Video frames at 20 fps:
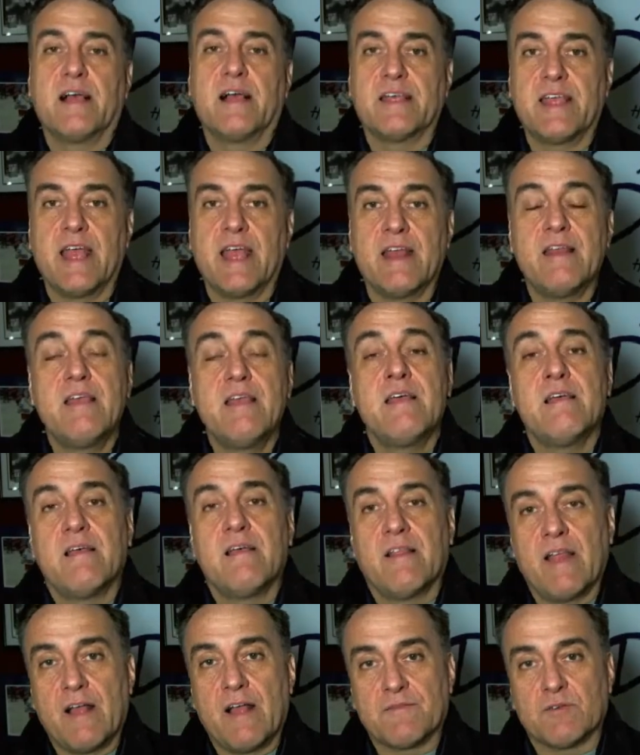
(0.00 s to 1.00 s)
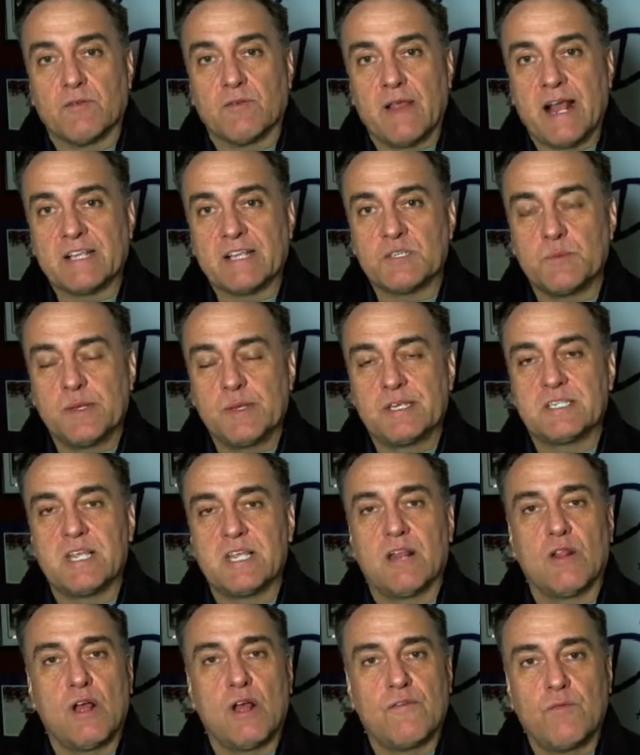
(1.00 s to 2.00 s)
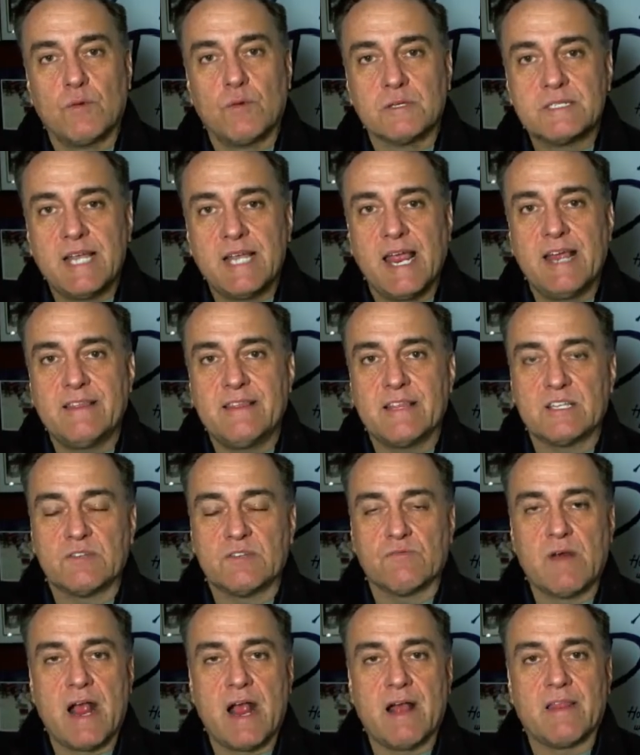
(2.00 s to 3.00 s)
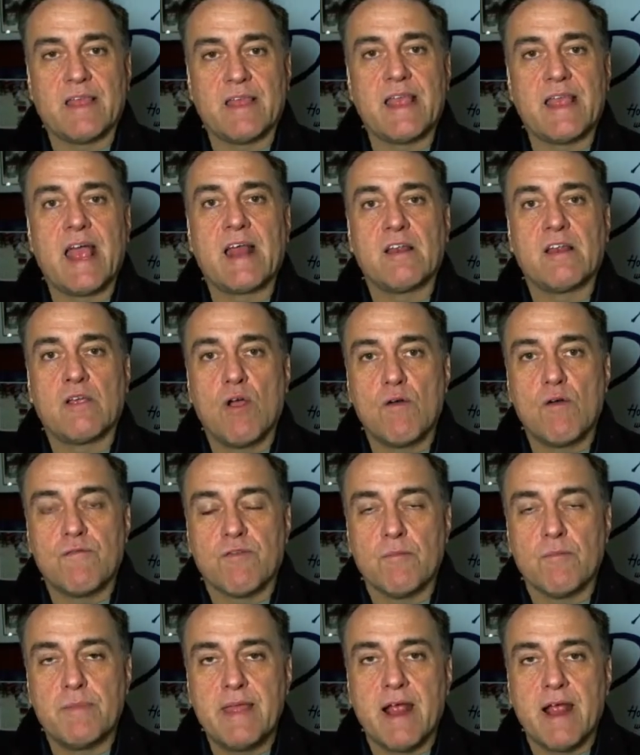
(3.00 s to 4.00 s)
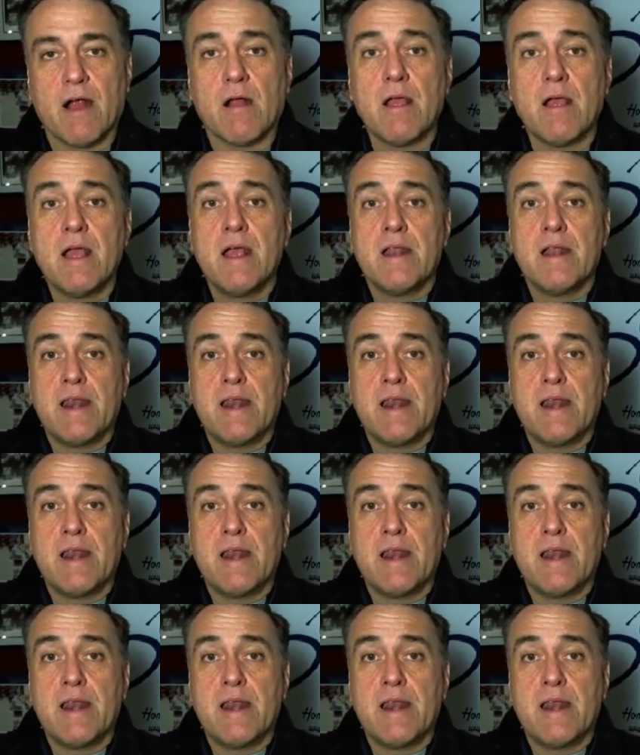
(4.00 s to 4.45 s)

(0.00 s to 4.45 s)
Again, after last week's sell-off, we'll take this rally and go from there.